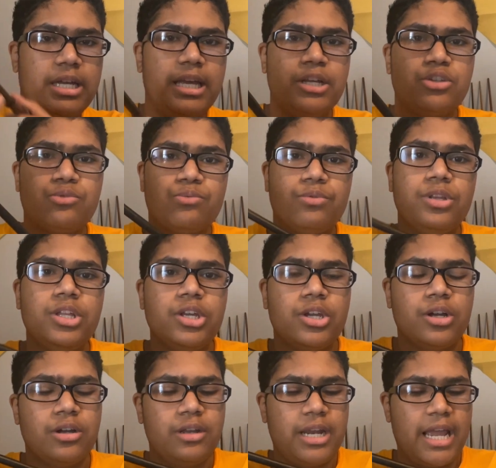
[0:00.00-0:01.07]
It's really
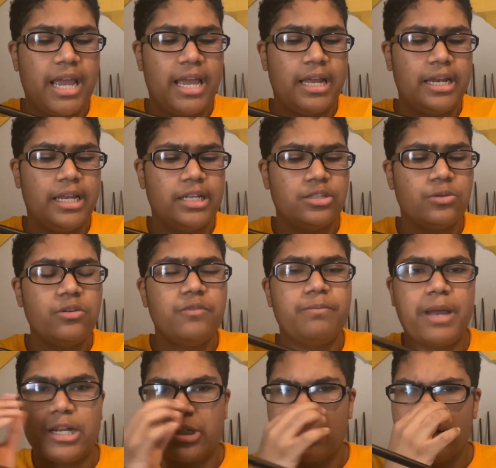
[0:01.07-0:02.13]
good, and it sort of
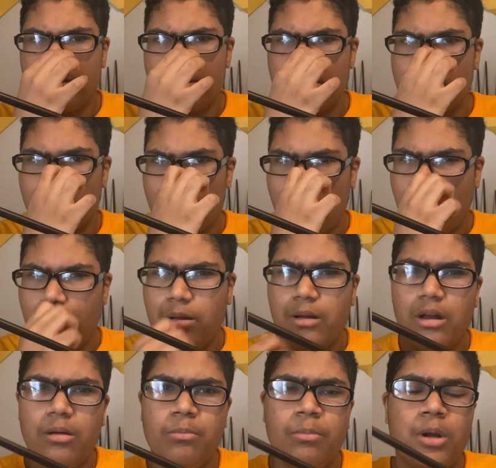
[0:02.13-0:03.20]
matches
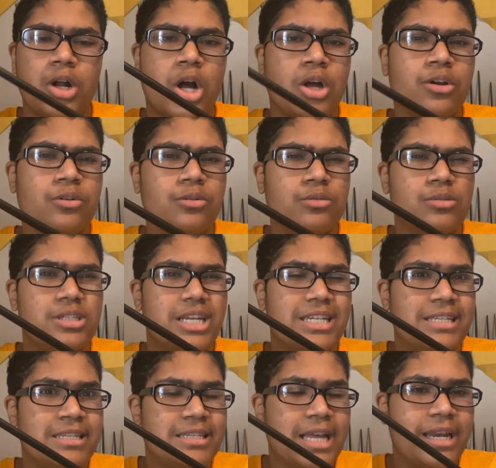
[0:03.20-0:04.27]
McGonagall's
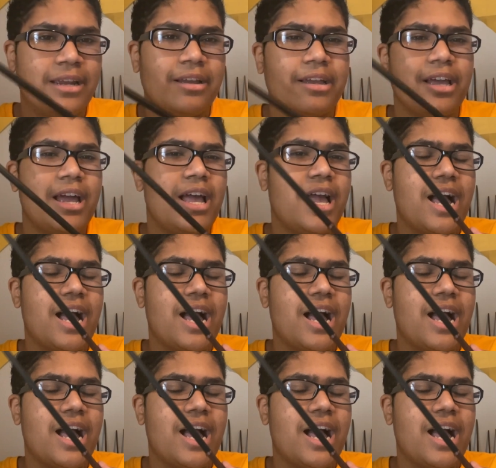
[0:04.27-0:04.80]
aesthetic.